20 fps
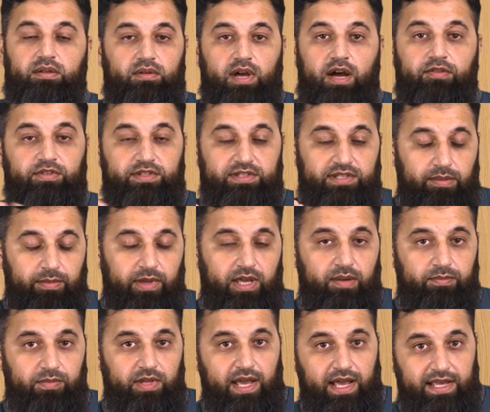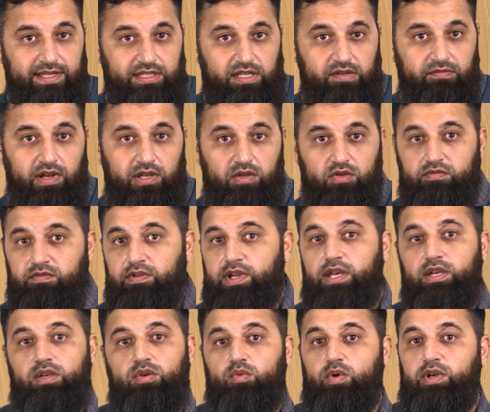after summing up the ASCII values, we
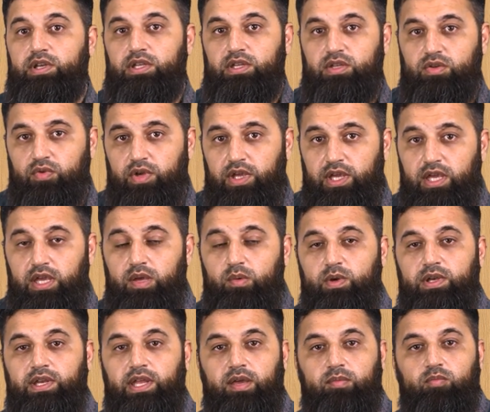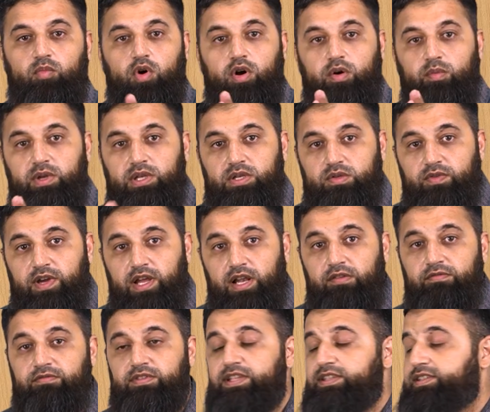get 283. We take mod with
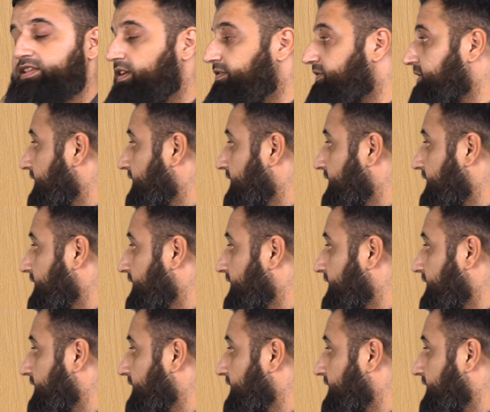12. This gives